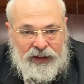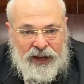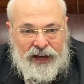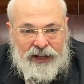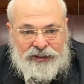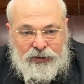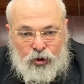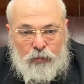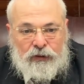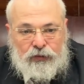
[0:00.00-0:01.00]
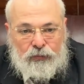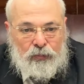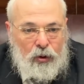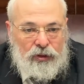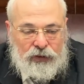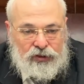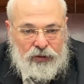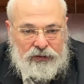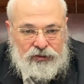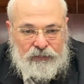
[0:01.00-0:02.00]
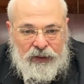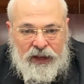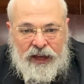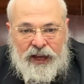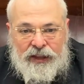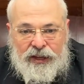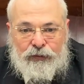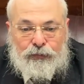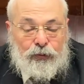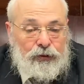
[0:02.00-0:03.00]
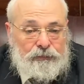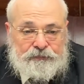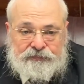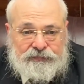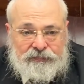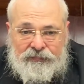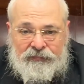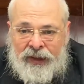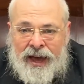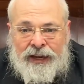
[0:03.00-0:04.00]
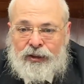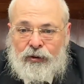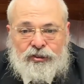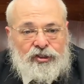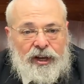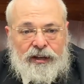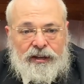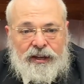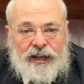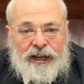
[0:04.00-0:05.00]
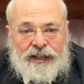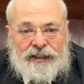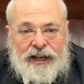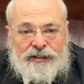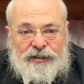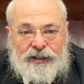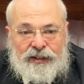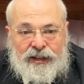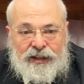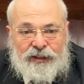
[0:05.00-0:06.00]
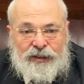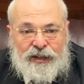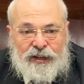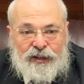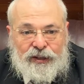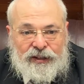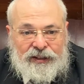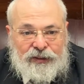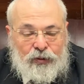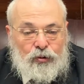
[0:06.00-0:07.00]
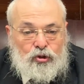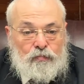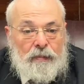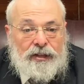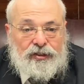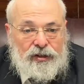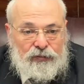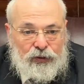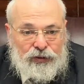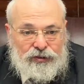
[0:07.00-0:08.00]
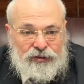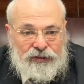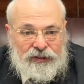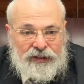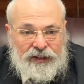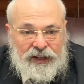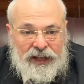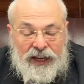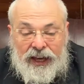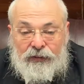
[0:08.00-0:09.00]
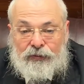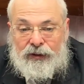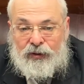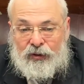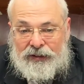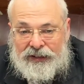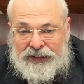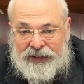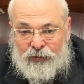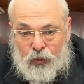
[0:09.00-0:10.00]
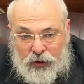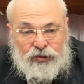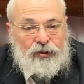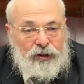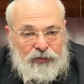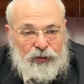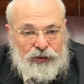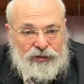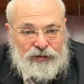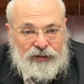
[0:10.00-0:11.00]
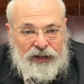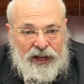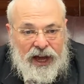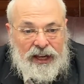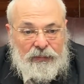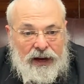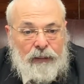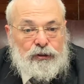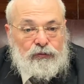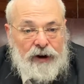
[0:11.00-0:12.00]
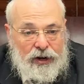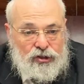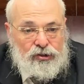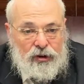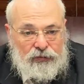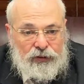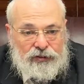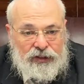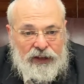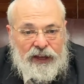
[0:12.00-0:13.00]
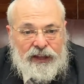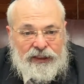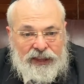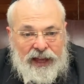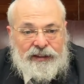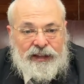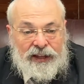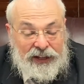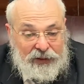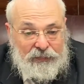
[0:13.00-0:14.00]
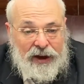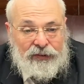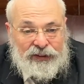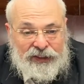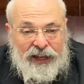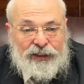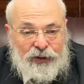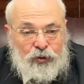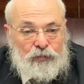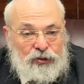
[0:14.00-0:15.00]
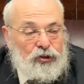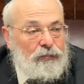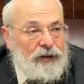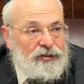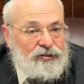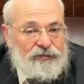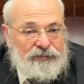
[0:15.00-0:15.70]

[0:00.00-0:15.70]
And it's a torment for both of the souls. And therefore, I cannot say that the non-Jew must convert. If he wants to convert and he becomes a righteous convert, then, and they get married, then they could be soulmates.